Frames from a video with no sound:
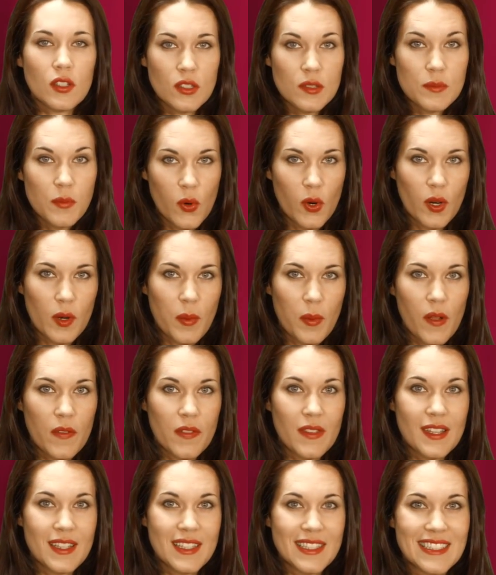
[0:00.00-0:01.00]
learn more
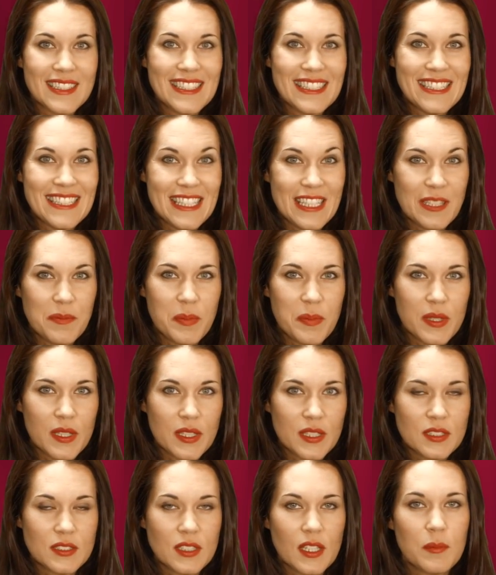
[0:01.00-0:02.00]
about these
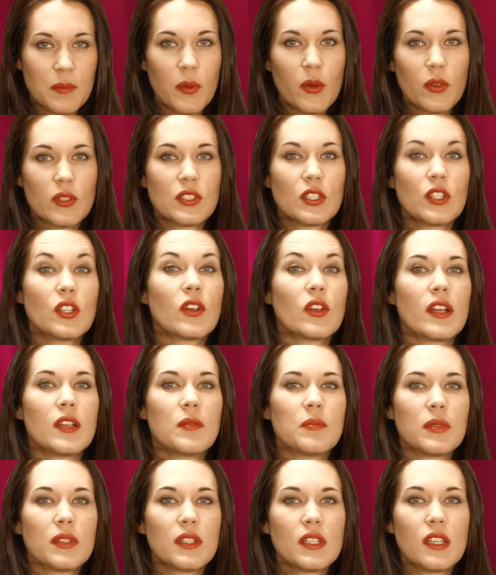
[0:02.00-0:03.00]
deepest and most
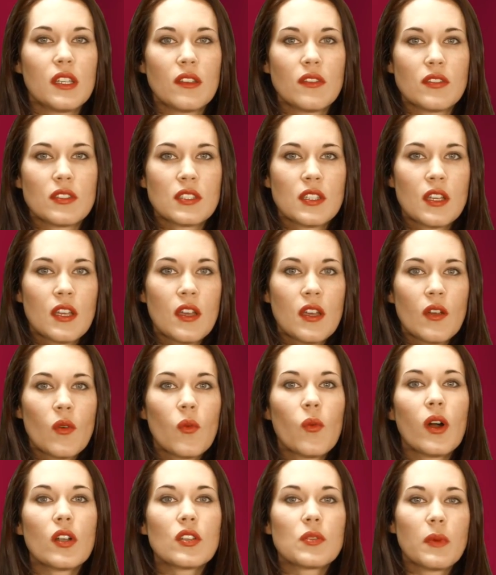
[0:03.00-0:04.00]
ingrained beliefs,
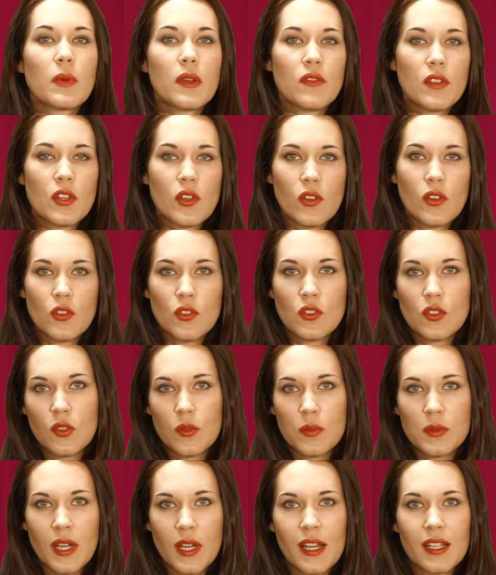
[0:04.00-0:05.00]
watch my video on
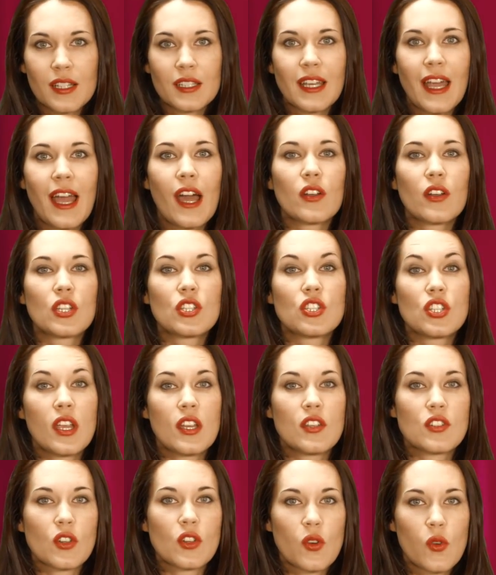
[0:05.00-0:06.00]
YouTube titled How to
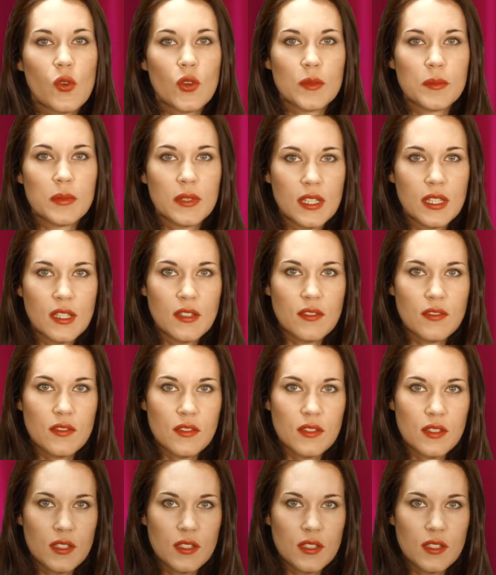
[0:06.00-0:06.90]
Change a Core Belief.